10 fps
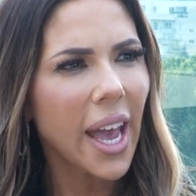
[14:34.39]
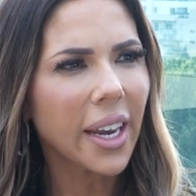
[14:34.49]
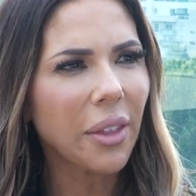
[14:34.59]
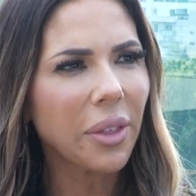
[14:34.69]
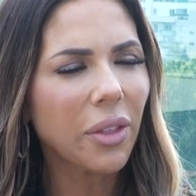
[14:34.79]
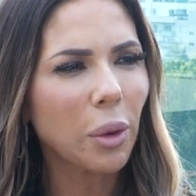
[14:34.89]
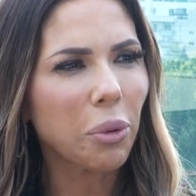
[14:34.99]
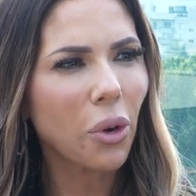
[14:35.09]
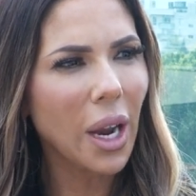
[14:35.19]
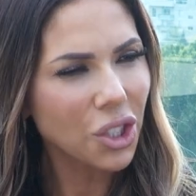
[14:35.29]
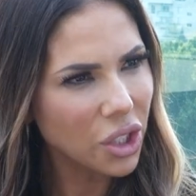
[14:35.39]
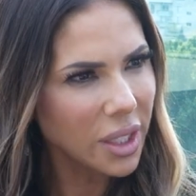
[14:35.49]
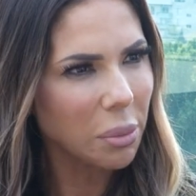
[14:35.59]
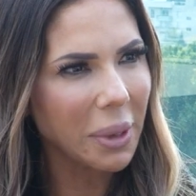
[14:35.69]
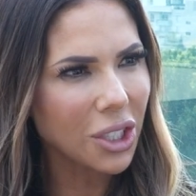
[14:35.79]
and I think the pressure
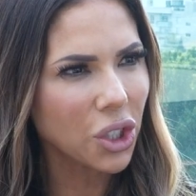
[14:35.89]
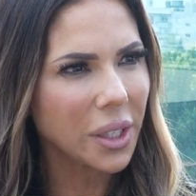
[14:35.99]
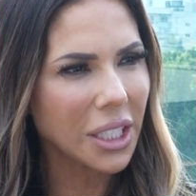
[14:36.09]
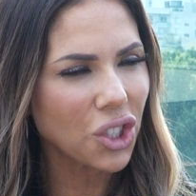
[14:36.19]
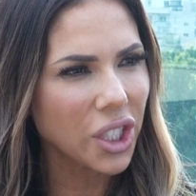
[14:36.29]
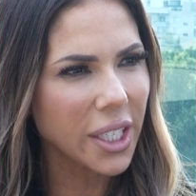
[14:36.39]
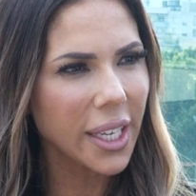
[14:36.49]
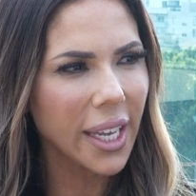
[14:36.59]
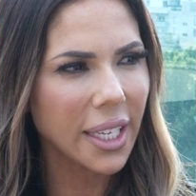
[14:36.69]
to make sure that she